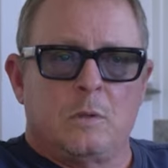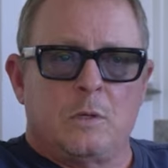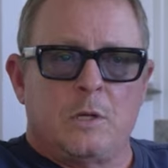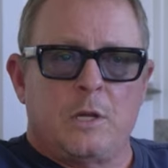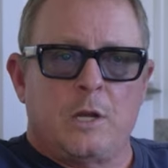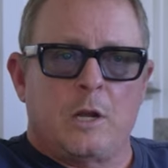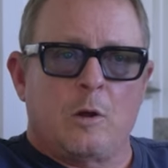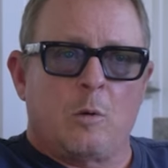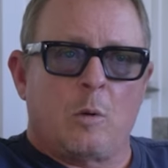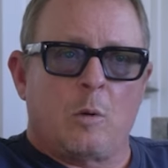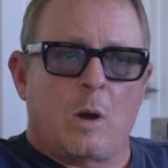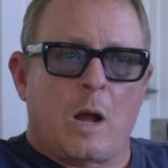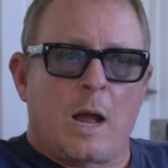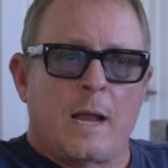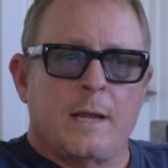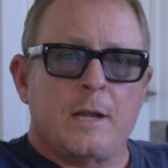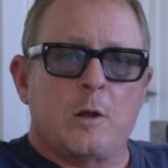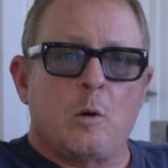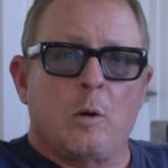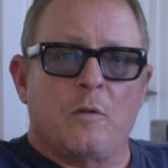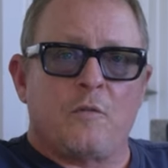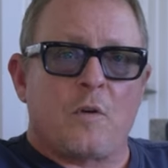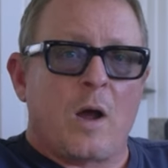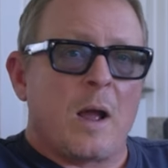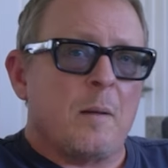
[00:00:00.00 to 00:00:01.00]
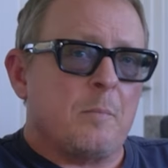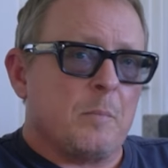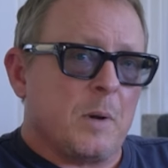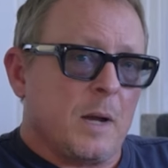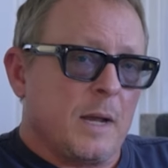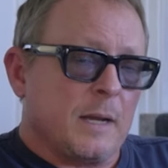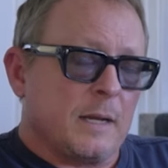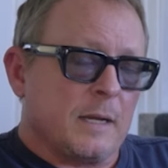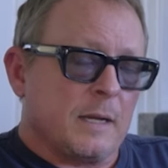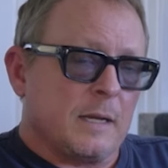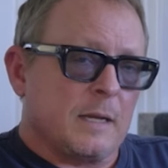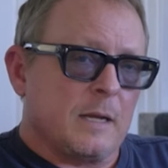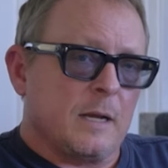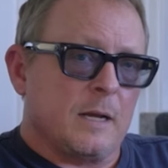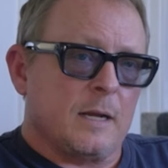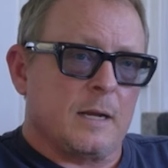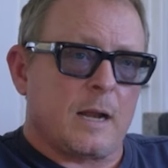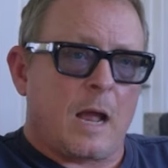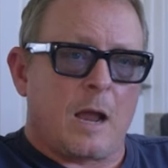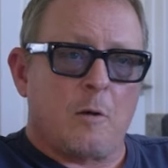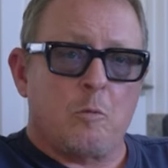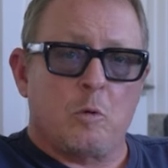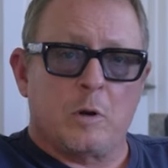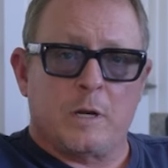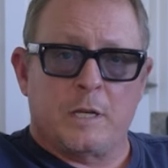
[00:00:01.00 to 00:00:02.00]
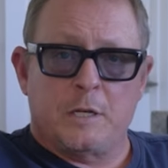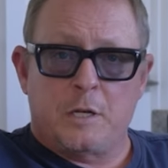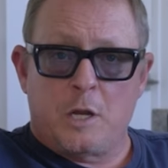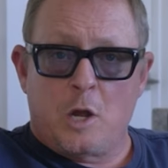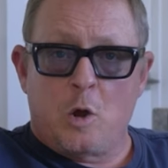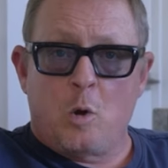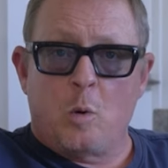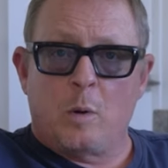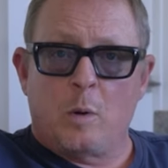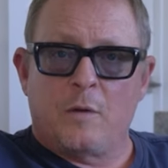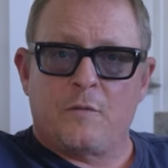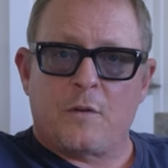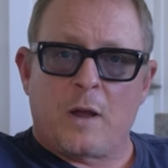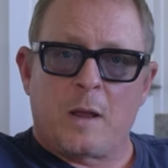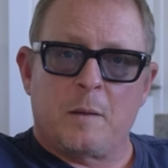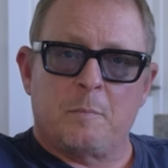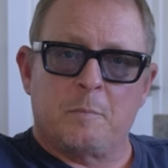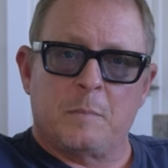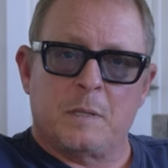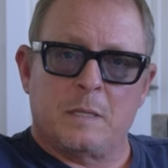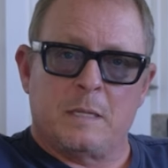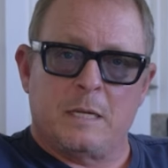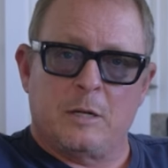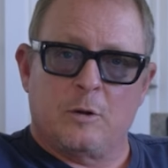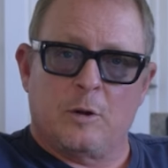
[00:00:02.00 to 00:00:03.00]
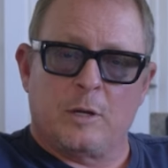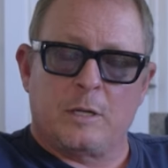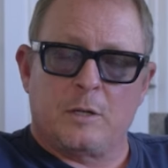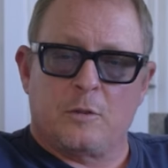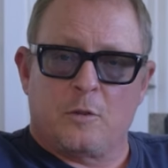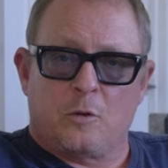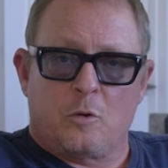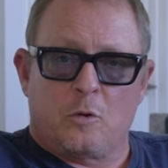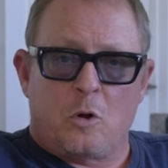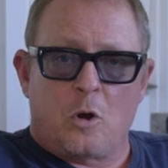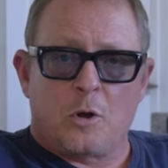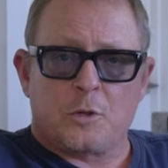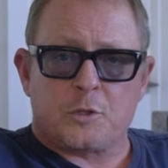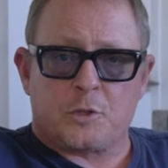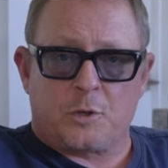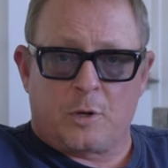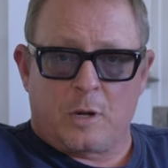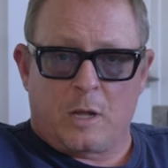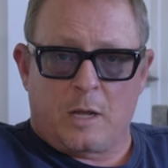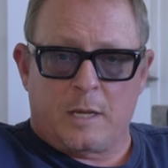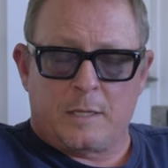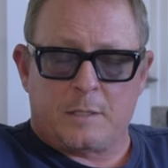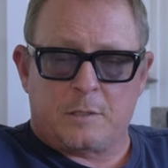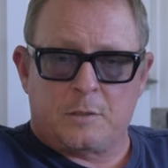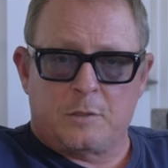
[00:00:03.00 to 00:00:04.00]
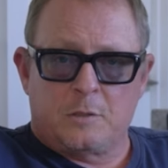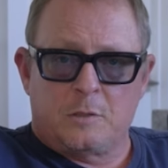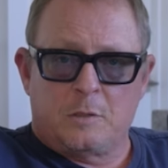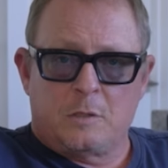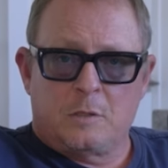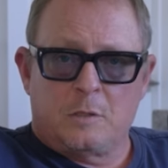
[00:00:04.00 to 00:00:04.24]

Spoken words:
you know, I know if I'm buying a gun, I want to know if I'm adhering to the laws or not.